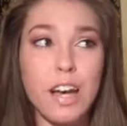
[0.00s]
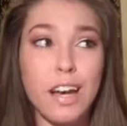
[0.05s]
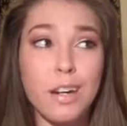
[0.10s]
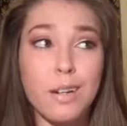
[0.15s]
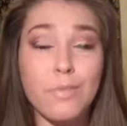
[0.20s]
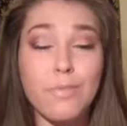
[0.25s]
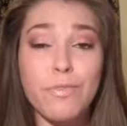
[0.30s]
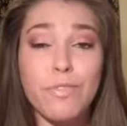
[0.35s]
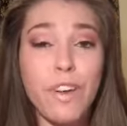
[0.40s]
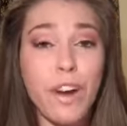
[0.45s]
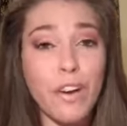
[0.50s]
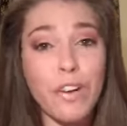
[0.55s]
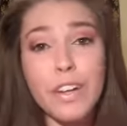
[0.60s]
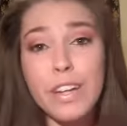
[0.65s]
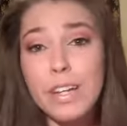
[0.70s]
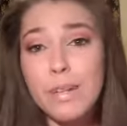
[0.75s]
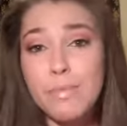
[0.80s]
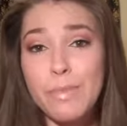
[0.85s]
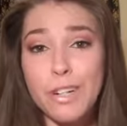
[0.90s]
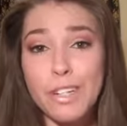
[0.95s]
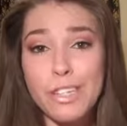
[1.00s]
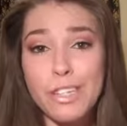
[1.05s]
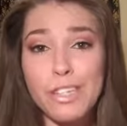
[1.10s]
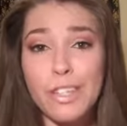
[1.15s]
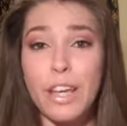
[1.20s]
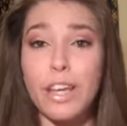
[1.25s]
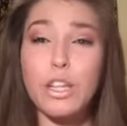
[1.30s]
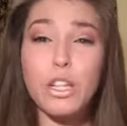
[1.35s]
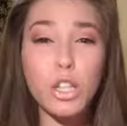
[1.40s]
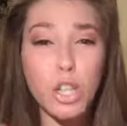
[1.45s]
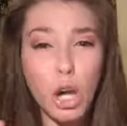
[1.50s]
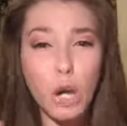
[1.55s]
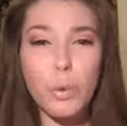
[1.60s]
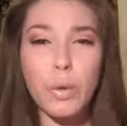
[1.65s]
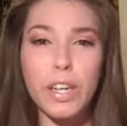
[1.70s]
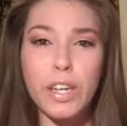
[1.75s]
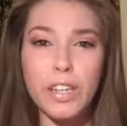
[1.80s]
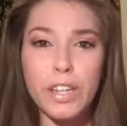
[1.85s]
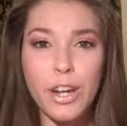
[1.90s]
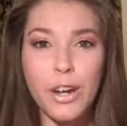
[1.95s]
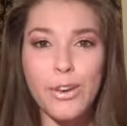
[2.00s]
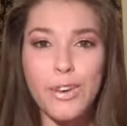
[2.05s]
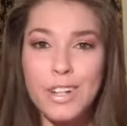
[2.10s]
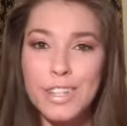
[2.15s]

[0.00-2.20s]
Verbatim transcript: um, very much like glowy, you know,